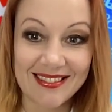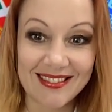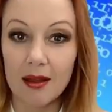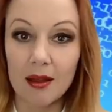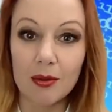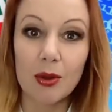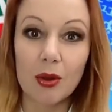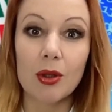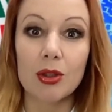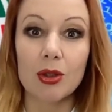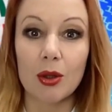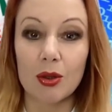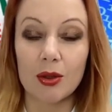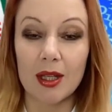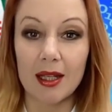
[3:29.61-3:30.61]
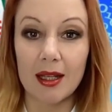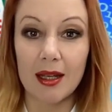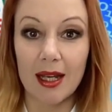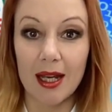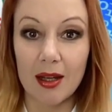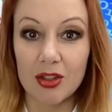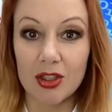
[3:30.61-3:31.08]
Of course, Olga,
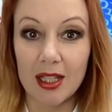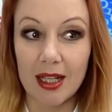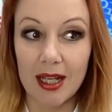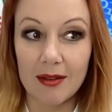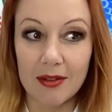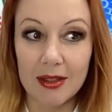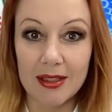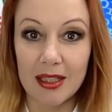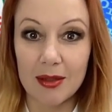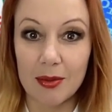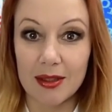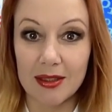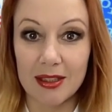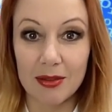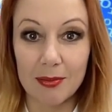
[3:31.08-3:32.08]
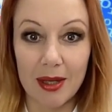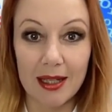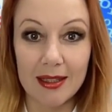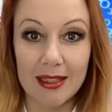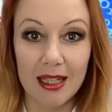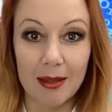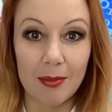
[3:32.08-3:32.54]
I'll share everything with the
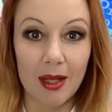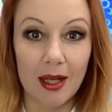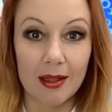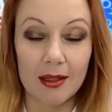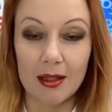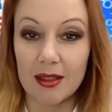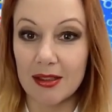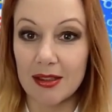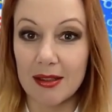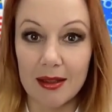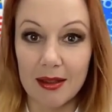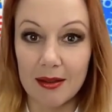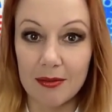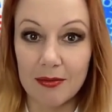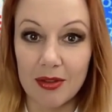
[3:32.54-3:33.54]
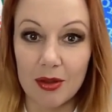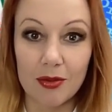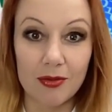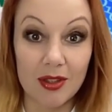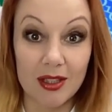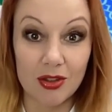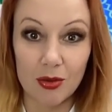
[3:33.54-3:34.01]
spacad partners. Feel
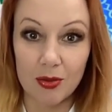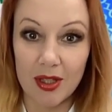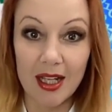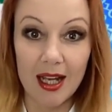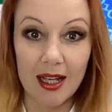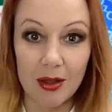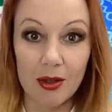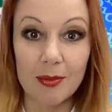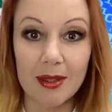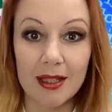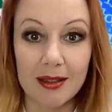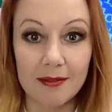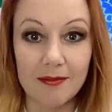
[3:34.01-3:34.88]
free to rely on me.